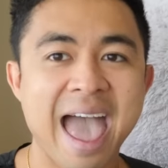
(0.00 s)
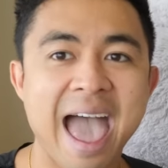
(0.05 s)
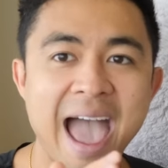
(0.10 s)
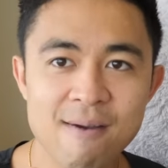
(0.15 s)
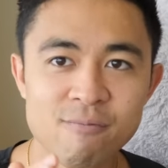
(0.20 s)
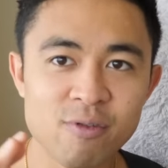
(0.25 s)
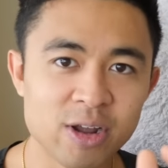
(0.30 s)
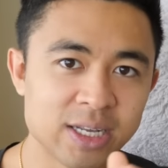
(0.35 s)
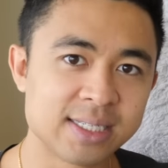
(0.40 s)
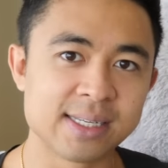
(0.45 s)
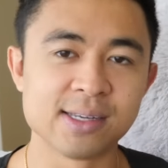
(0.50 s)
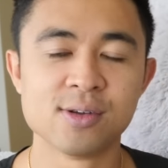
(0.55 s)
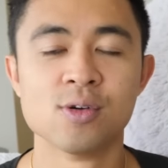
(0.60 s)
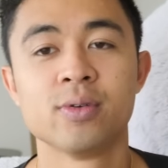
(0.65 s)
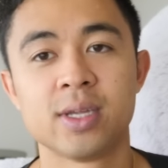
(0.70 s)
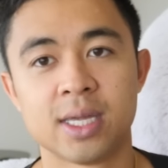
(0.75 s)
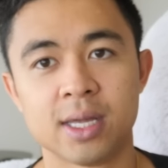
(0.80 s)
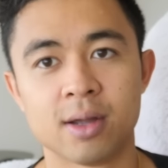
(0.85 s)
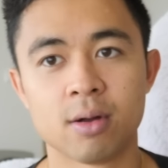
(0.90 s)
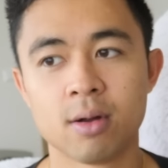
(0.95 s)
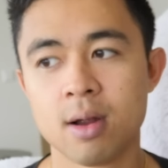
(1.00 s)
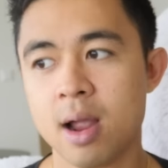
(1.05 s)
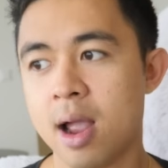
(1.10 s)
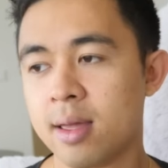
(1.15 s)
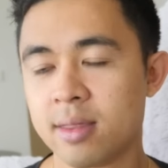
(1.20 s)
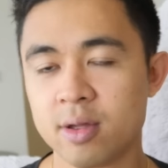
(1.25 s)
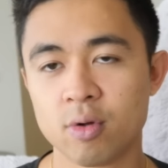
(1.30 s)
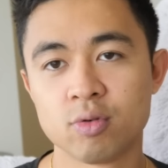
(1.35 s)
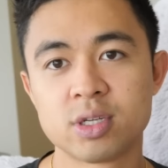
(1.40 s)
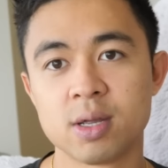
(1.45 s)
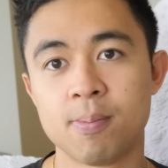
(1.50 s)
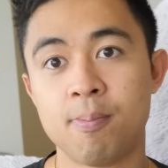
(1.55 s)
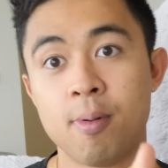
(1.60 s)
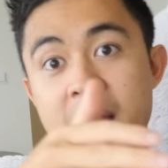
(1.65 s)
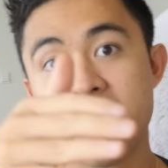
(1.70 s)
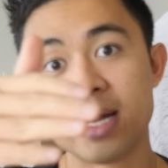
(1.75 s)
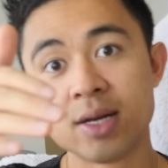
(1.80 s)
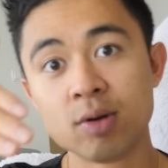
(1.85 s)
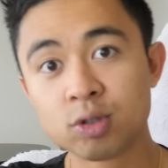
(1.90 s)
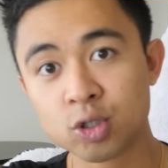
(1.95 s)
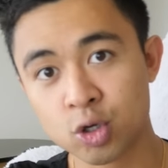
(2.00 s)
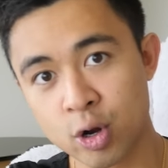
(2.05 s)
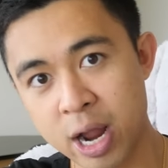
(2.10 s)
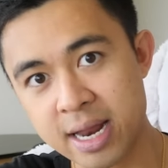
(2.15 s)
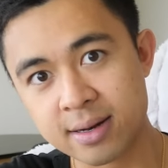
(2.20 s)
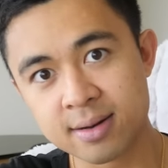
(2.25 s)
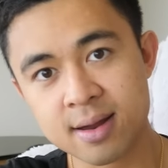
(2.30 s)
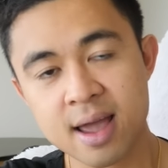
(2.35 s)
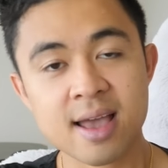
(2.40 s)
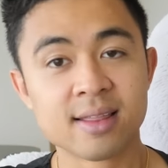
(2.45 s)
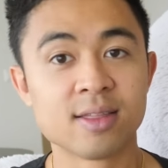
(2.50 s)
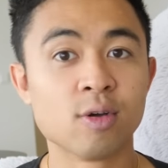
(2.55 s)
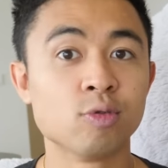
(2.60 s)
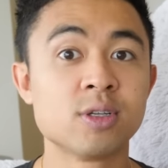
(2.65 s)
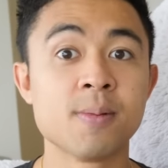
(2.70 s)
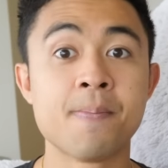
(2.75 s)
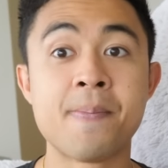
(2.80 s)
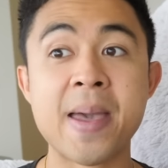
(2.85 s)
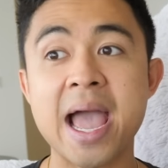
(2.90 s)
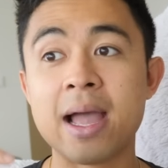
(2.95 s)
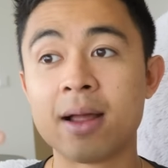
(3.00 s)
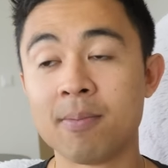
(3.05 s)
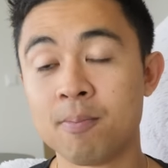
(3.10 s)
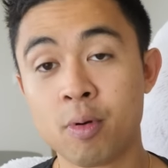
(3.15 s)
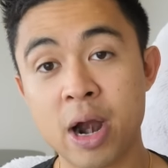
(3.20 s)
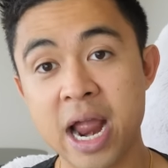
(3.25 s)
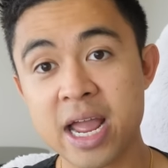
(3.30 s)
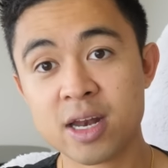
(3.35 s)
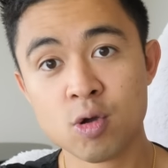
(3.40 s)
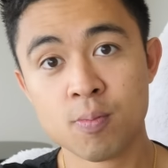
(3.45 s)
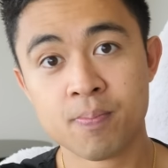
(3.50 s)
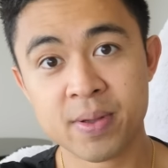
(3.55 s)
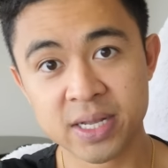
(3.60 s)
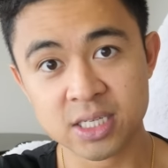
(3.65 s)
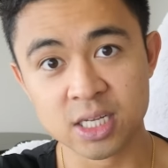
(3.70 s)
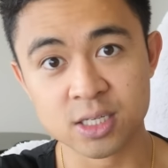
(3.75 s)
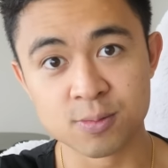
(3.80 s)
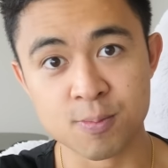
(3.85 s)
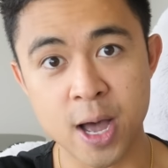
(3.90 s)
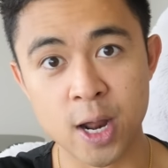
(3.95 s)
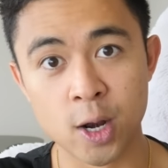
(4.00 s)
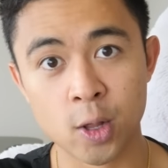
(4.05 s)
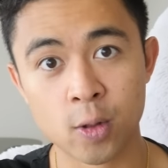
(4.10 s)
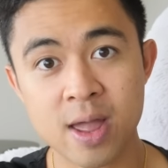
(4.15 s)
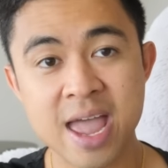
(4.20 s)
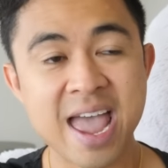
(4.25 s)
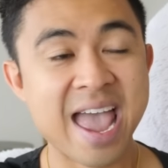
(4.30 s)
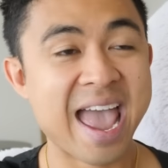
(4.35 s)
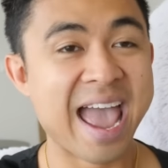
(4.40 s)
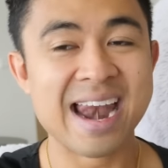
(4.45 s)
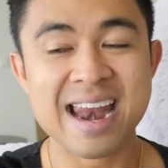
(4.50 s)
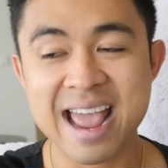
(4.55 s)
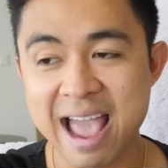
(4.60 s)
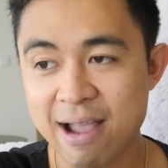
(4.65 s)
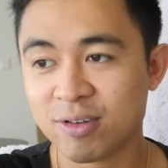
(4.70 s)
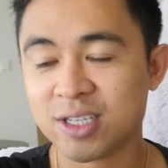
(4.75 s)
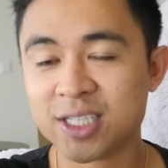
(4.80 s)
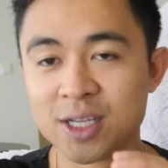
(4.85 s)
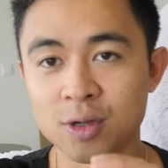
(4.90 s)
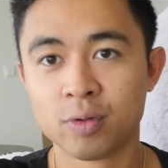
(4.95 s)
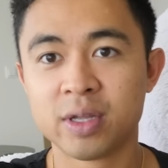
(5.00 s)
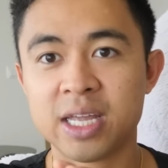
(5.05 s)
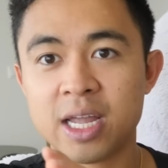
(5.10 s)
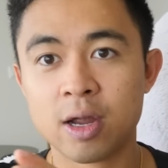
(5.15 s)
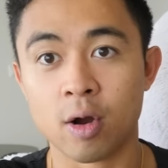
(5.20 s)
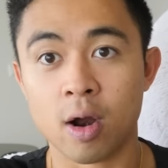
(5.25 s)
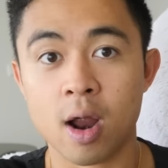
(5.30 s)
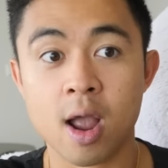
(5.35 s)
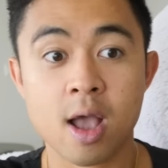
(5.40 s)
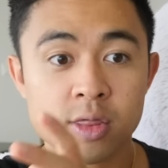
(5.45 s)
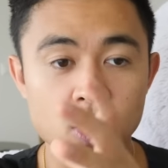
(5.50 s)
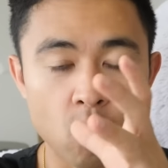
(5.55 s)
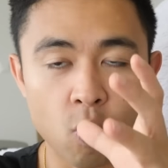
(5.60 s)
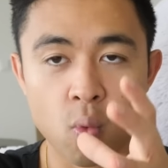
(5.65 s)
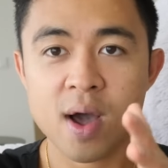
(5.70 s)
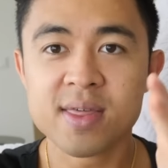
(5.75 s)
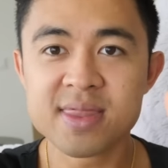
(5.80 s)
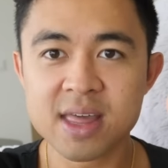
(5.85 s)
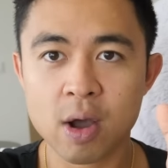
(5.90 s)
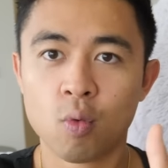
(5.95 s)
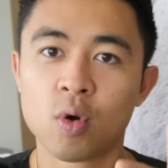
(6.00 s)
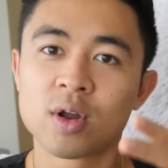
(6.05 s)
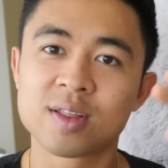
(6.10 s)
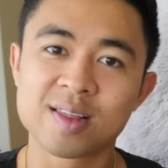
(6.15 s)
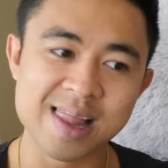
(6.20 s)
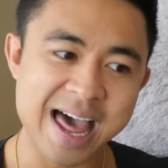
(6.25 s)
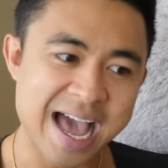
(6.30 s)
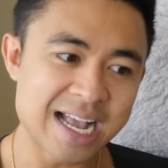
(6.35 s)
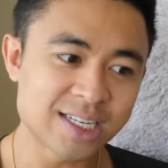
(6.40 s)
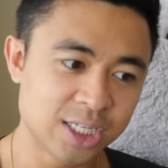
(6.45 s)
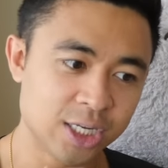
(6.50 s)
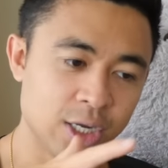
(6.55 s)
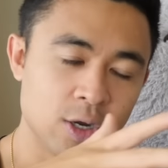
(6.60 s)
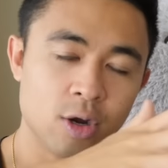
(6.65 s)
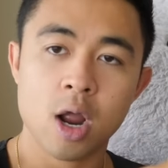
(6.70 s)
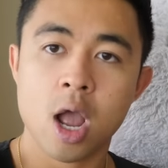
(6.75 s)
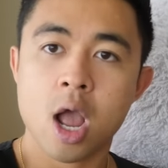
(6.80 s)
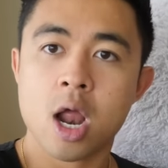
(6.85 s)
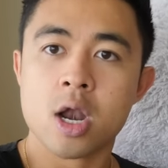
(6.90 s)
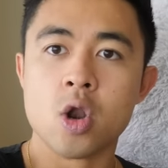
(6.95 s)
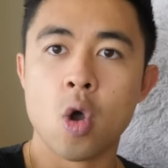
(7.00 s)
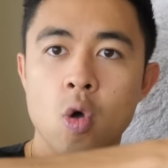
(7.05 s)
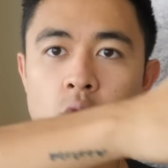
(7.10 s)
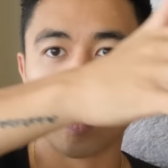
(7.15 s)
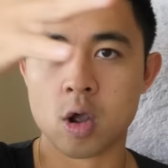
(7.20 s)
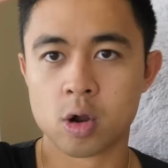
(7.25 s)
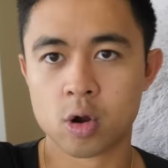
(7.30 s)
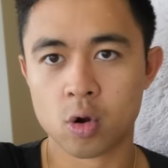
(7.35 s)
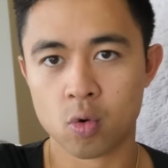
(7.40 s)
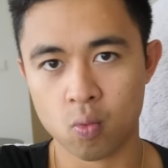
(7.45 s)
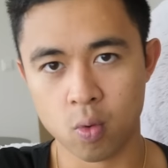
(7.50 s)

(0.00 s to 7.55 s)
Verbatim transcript: Every single year, there was a brand new trend, there was a ba- brand new business model, and every single year, the one that worked last year no longer